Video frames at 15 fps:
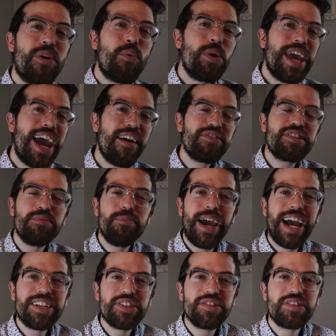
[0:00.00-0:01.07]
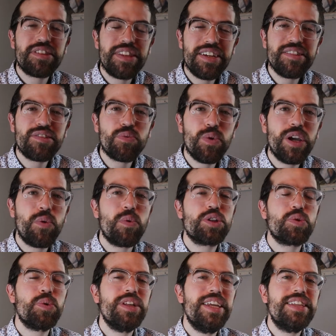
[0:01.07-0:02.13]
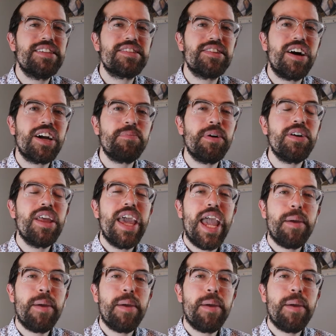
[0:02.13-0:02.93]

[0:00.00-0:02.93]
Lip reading: We have some matches this week which we need to talk about